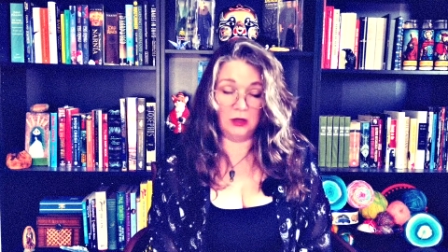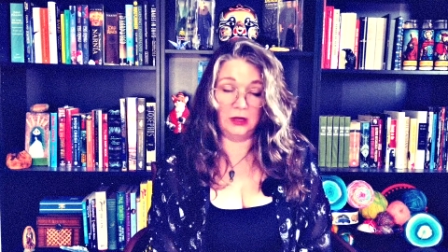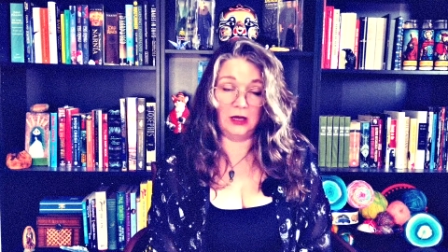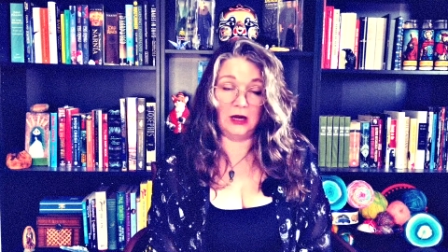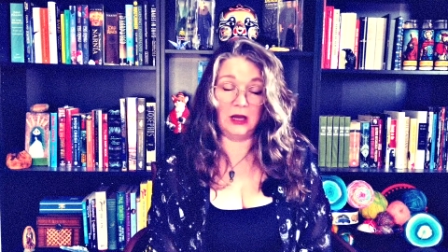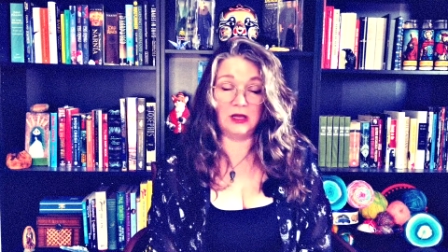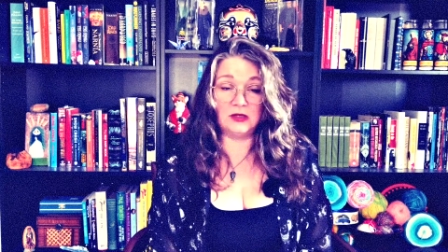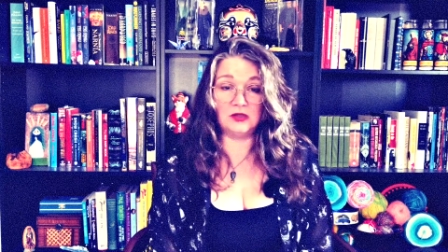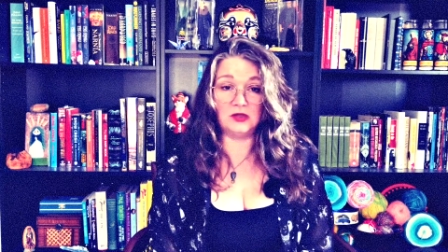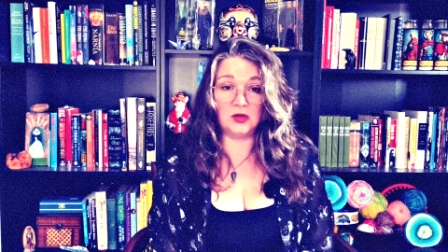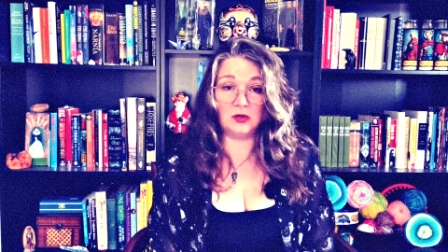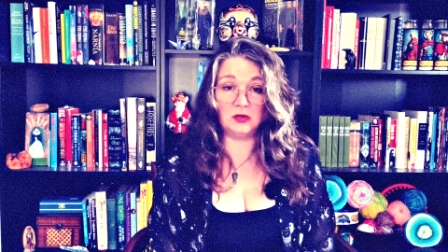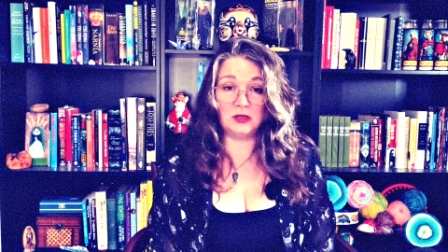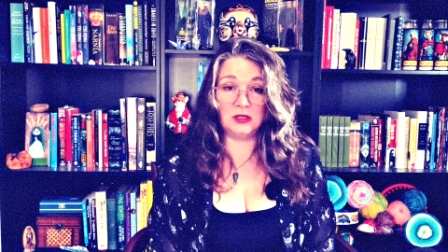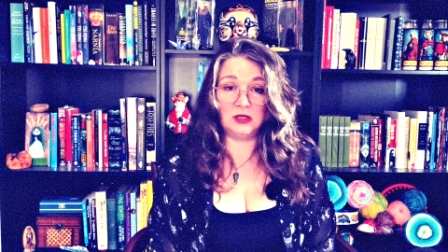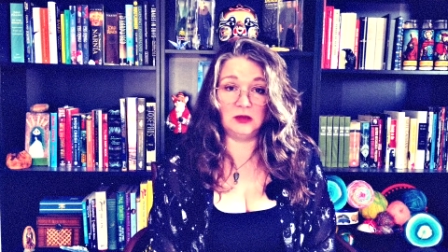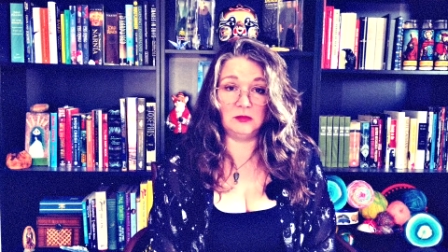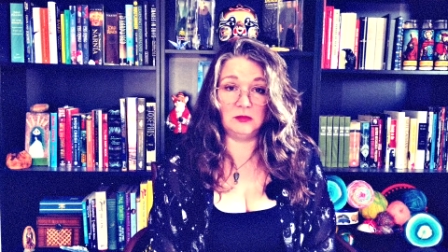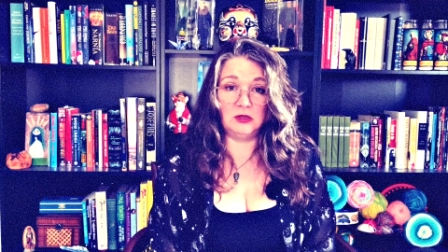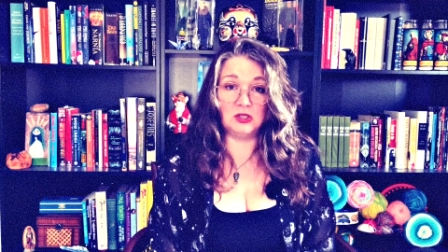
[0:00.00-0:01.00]
And I told
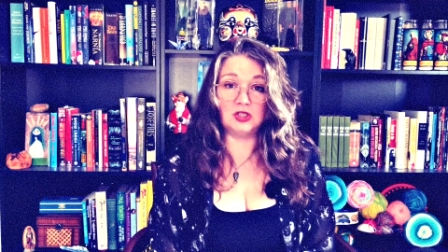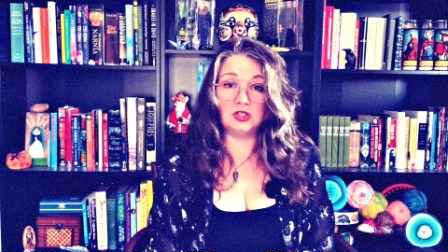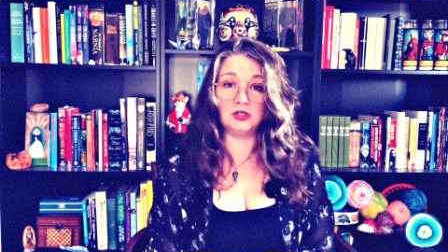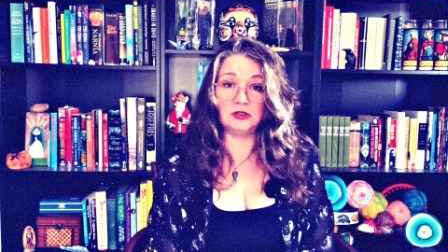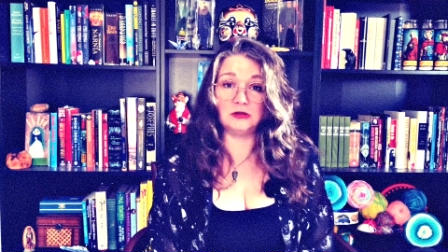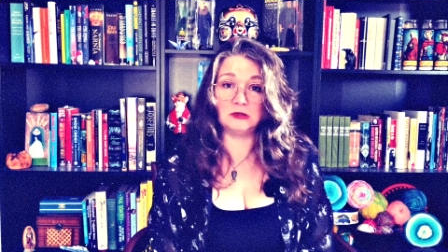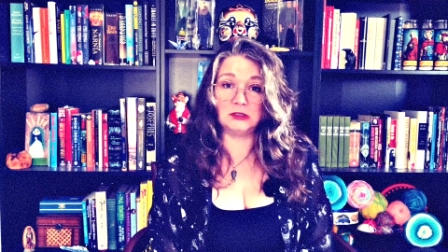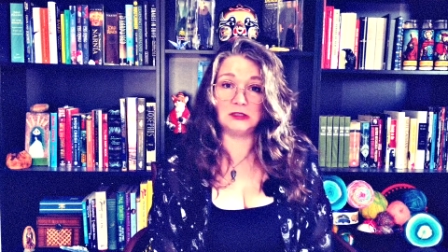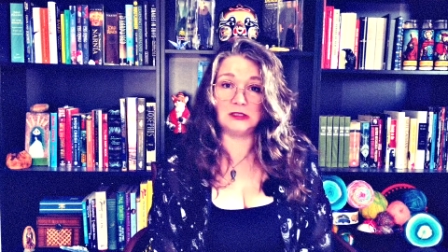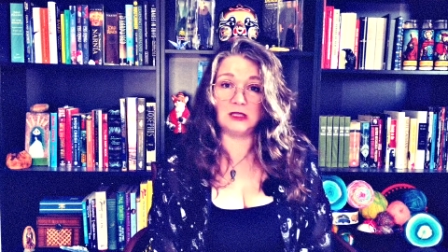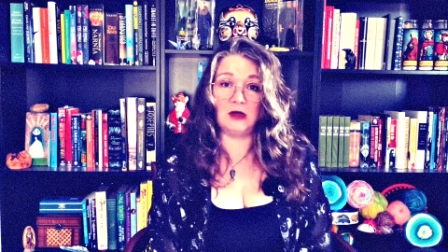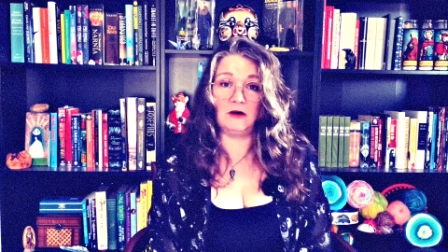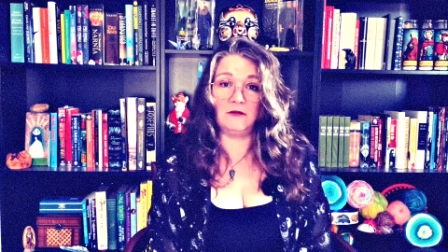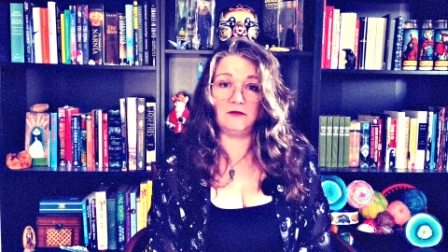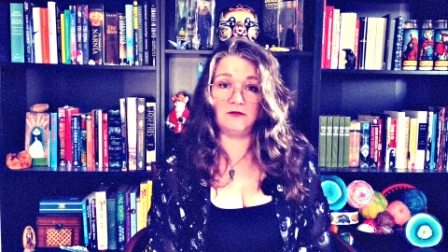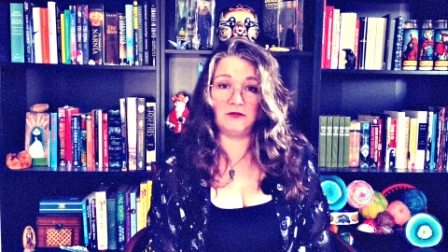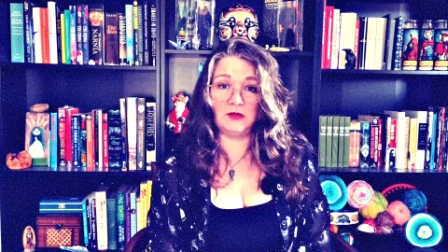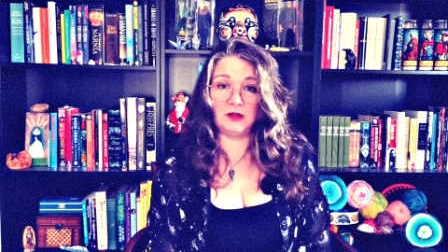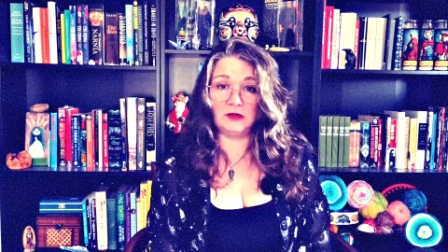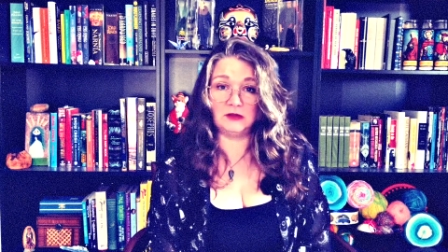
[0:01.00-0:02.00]
him it sure as hell
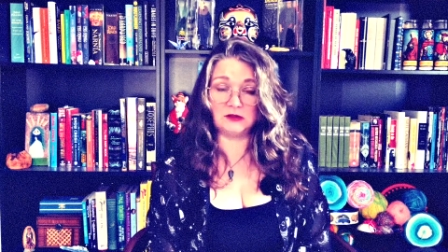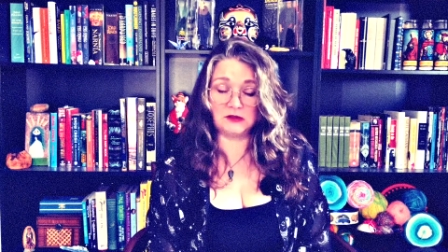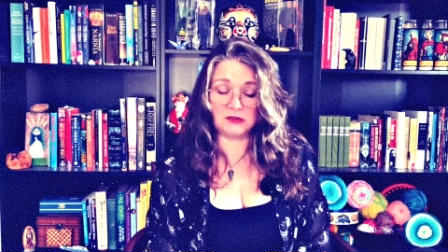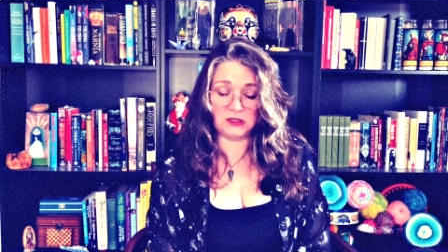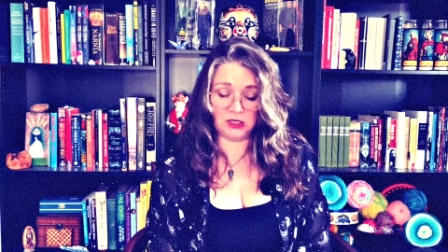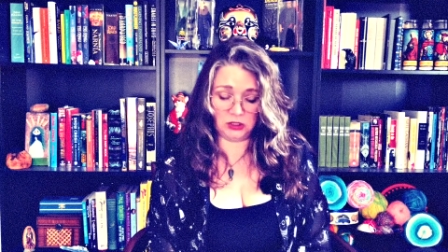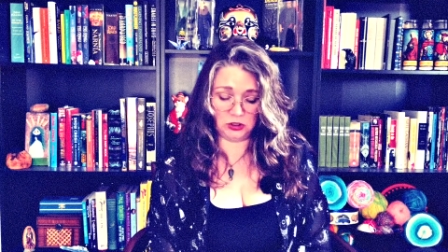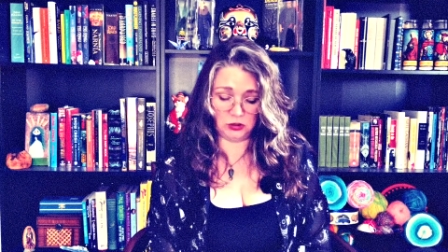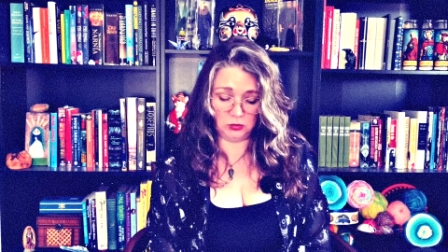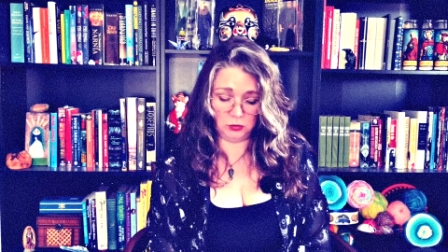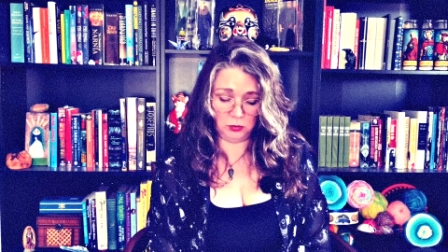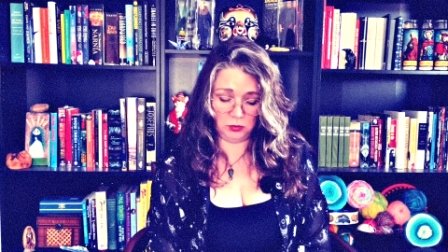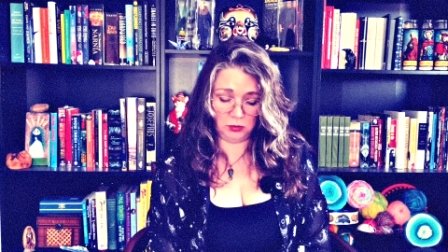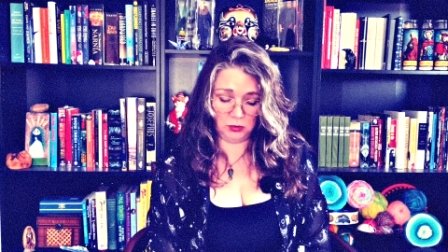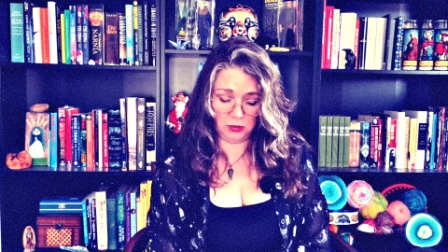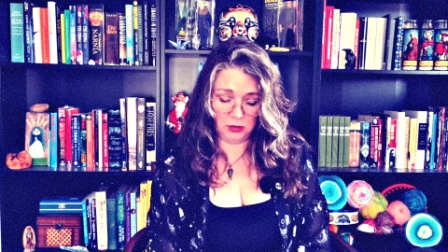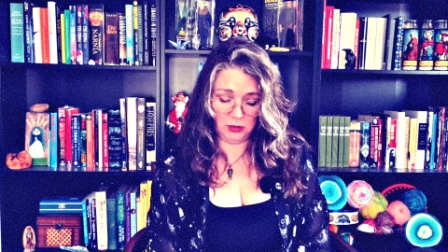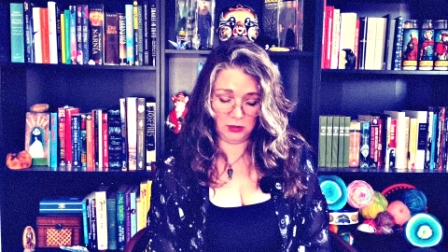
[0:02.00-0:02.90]
felt sexual.